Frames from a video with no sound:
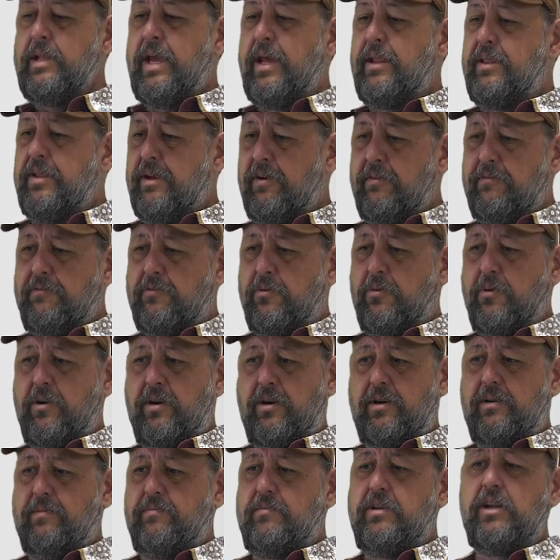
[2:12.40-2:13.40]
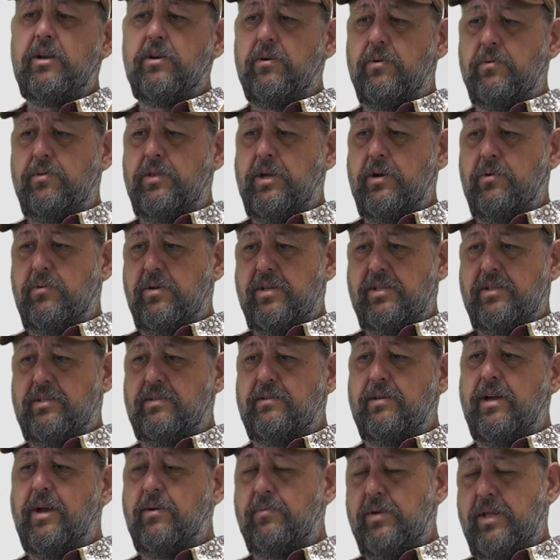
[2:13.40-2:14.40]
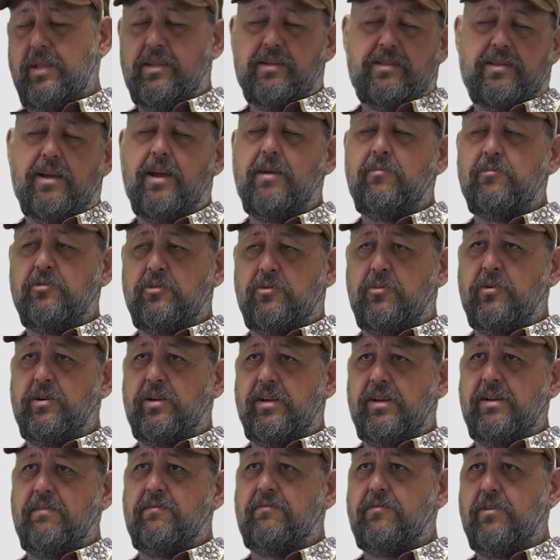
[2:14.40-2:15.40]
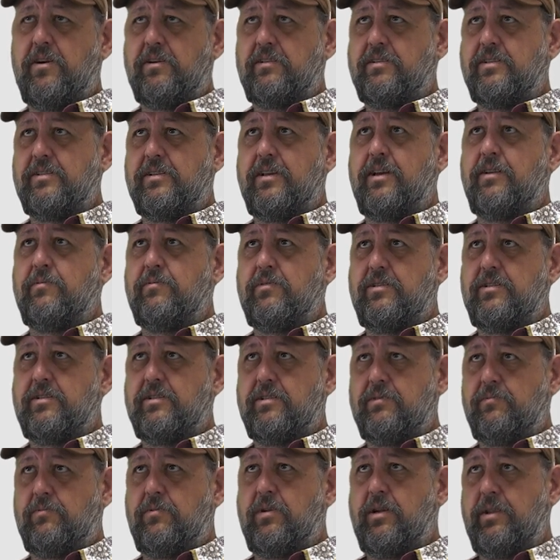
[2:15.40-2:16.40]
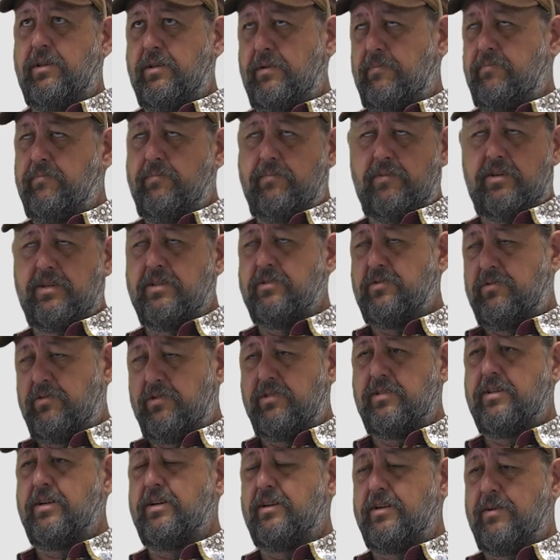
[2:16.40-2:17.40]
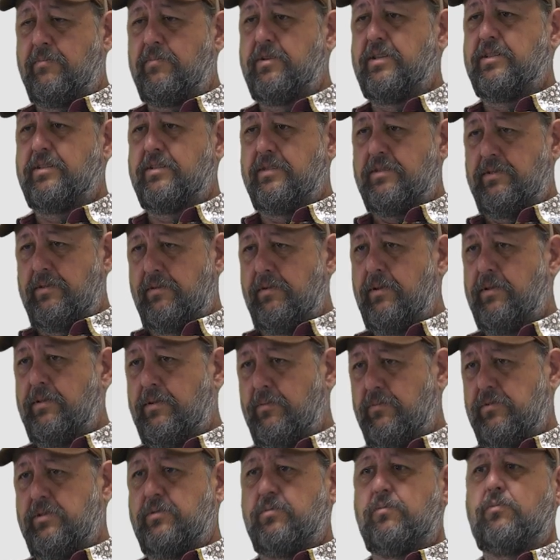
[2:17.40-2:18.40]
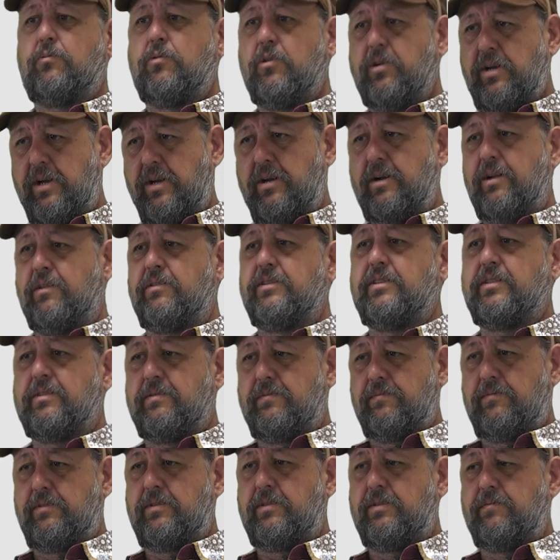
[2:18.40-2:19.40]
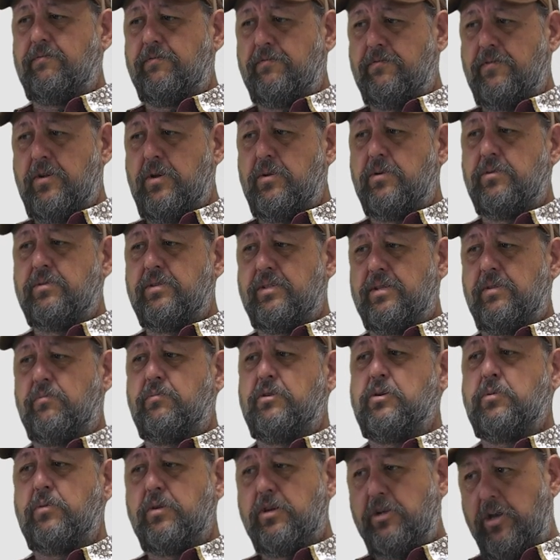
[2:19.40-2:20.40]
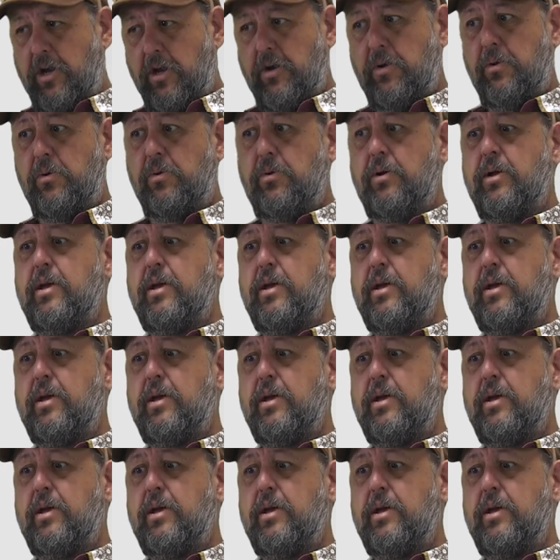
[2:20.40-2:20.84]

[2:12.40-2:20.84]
And therefore, you know, there was, I at the time was working at Frog Design, which is one of the industrial design companies that, that was working on all these phones, and we would go